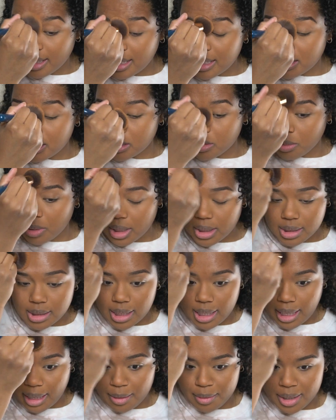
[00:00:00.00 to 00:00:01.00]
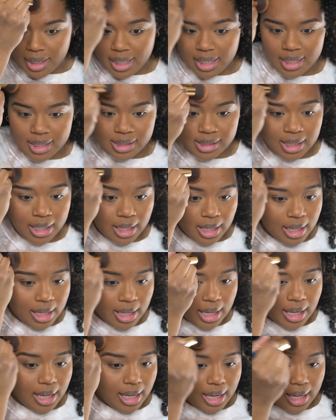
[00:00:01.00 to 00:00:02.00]
I just want to see how it is,
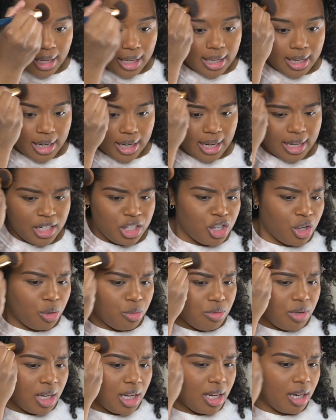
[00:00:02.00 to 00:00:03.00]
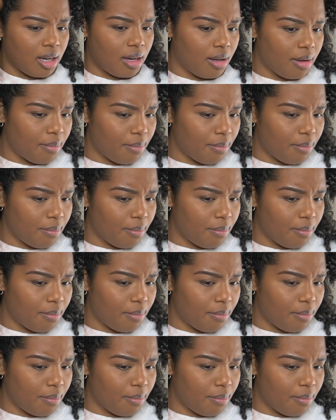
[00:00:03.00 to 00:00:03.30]
and I don't need